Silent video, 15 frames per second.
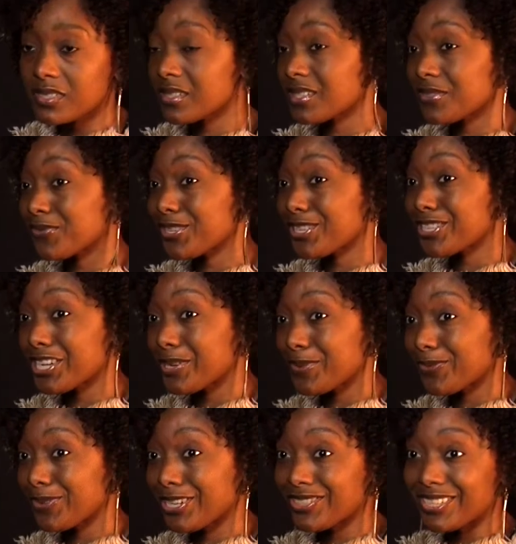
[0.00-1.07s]
Because the first time
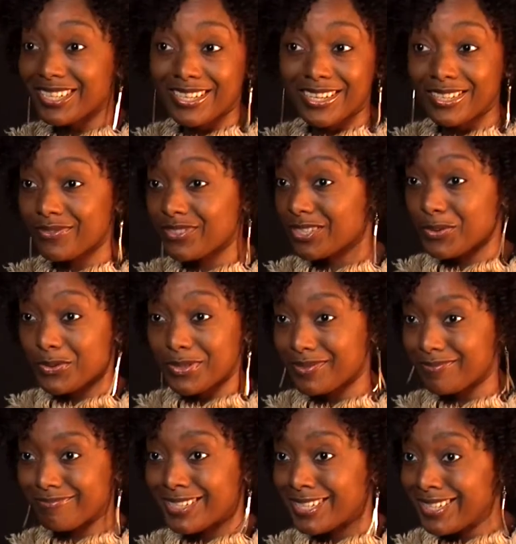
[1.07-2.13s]
around, I kind of just,
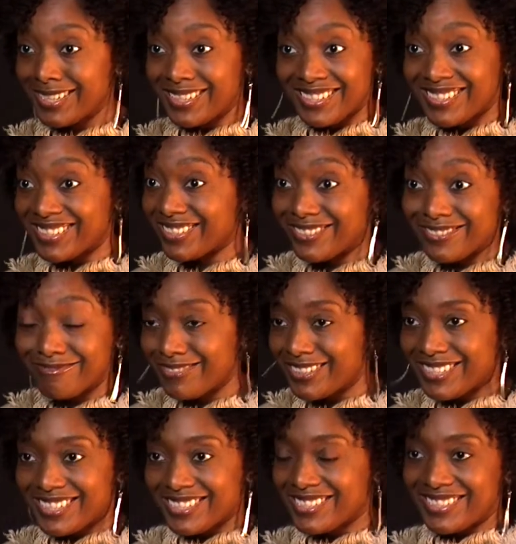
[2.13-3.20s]
you know,
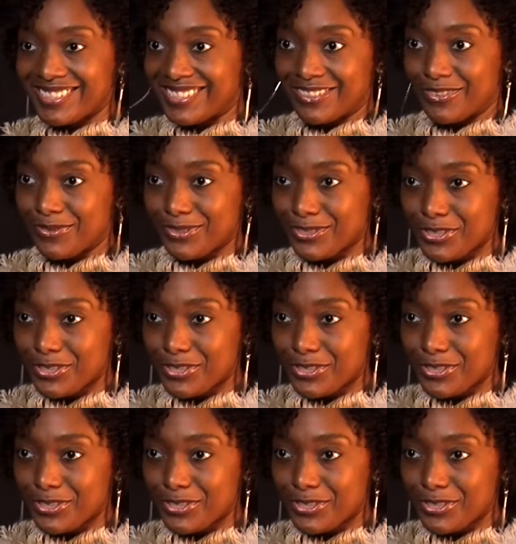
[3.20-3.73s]
did it off the